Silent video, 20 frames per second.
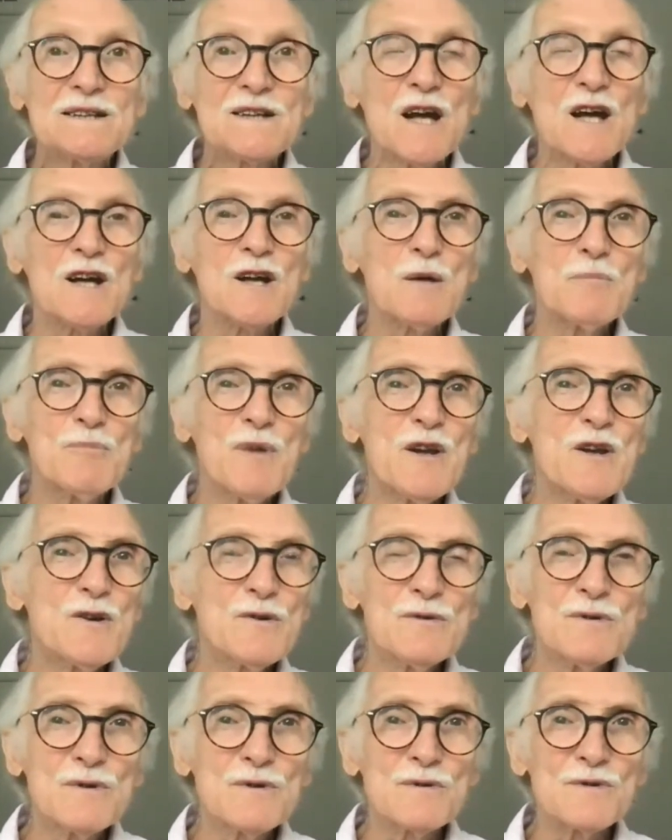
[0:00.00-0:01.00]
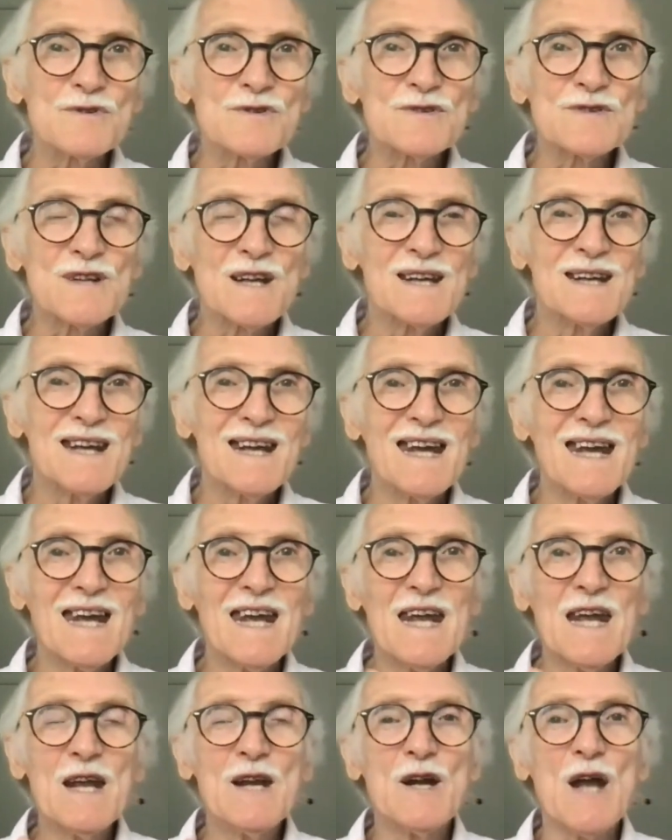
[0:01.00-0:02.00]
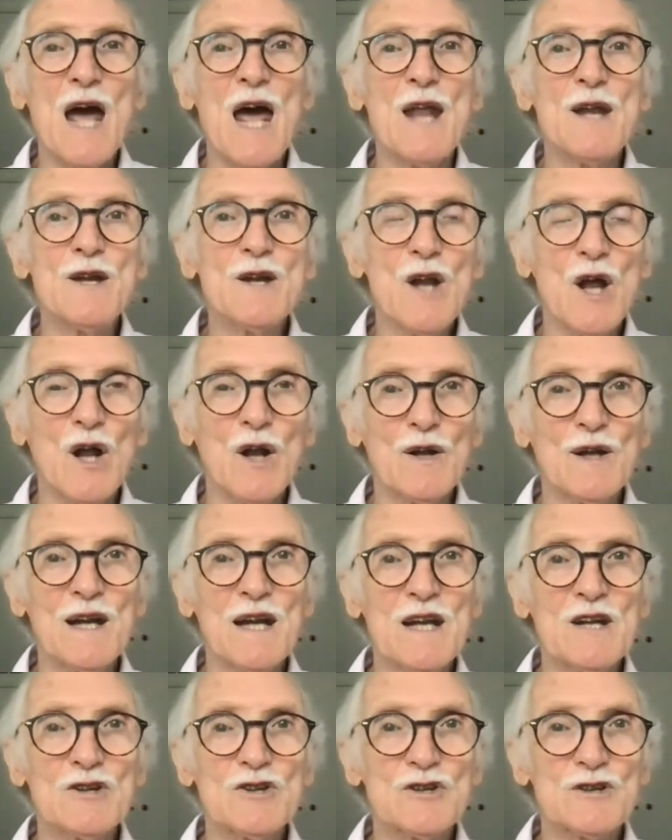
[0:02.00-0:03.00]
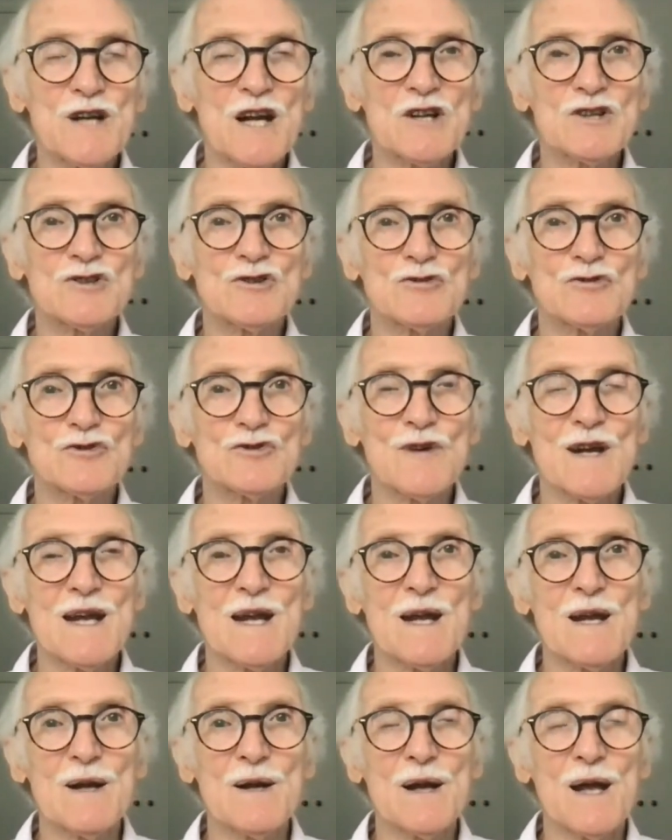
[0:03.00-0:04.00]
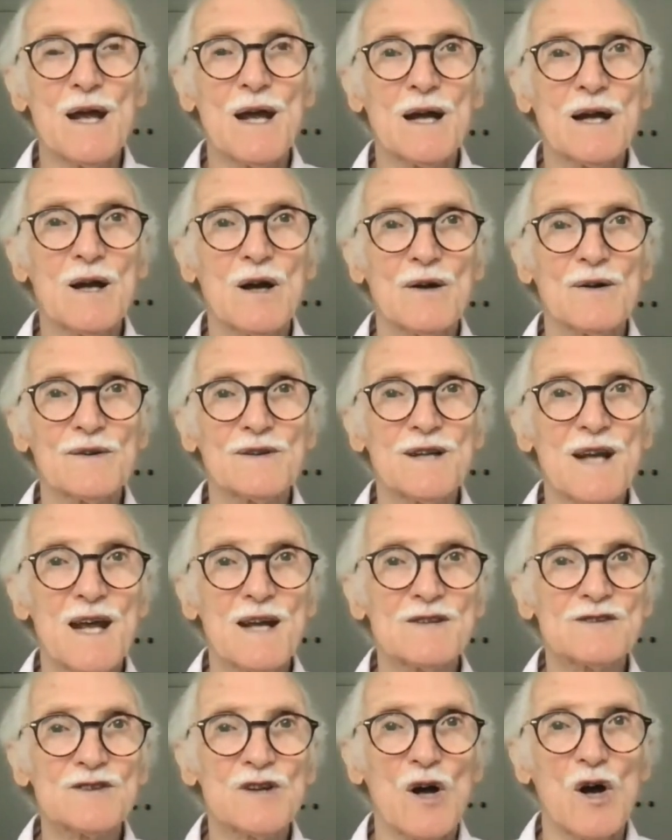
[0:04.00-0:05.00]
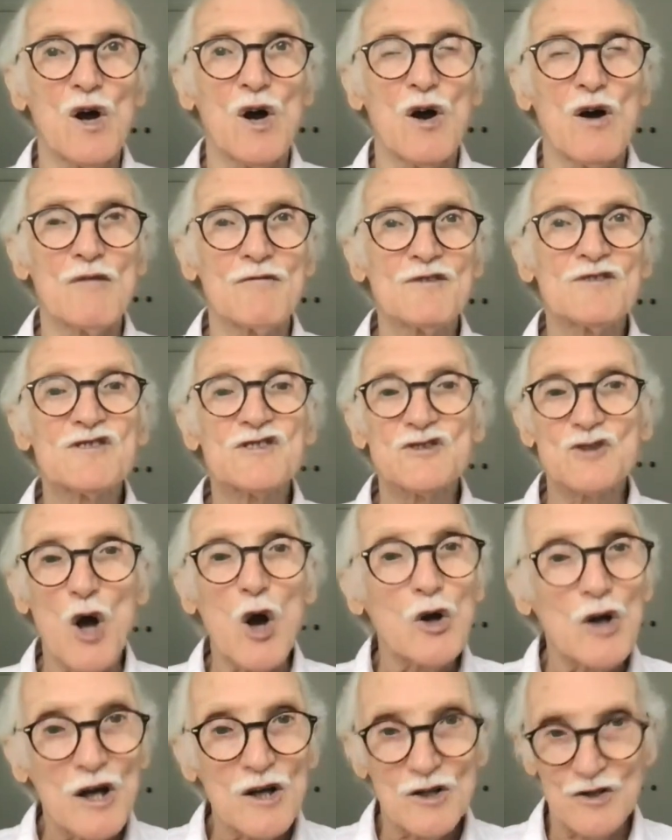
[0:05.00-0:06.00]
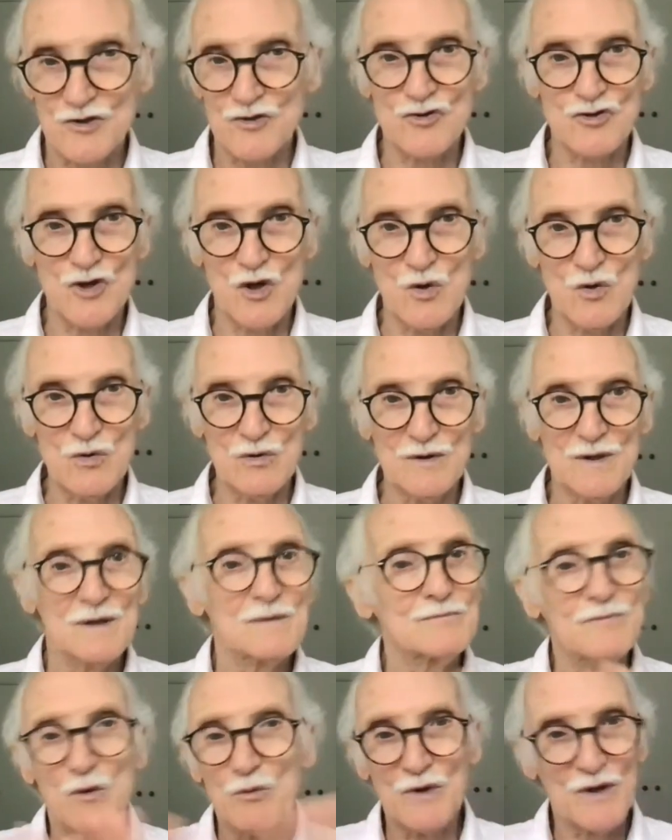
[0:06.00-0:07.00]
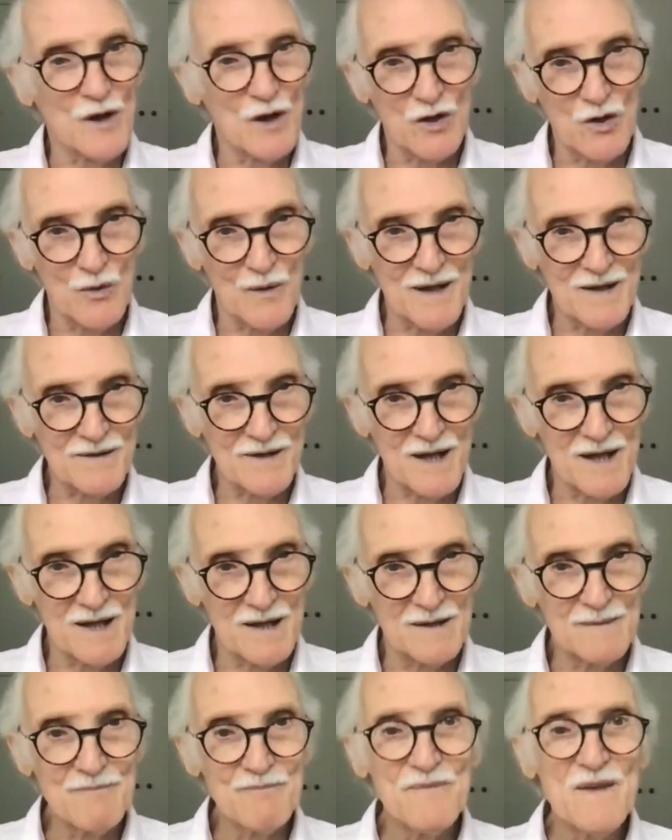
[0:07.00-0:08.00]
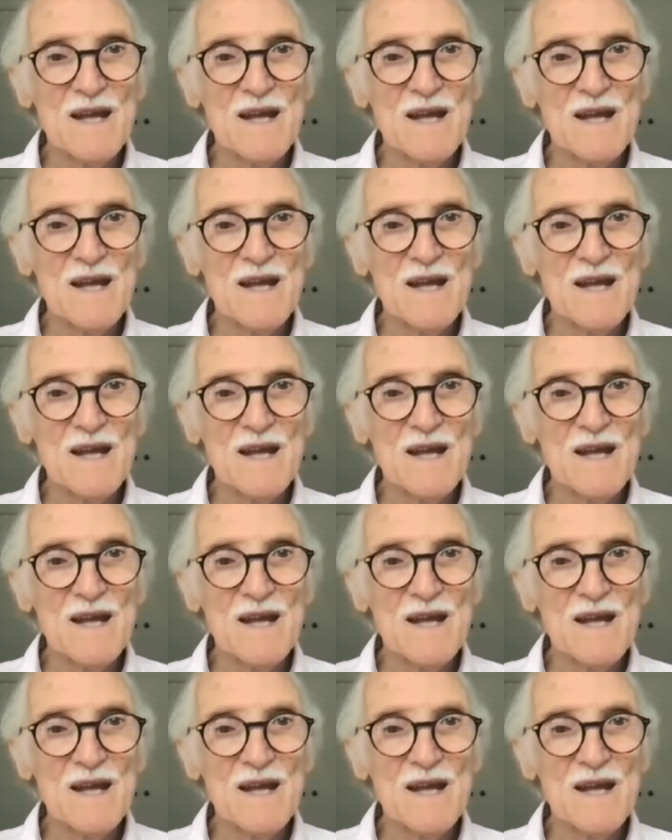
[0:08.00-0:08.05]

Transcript: Now, it can be used in a non-international trade context of stock control, but we're not going there.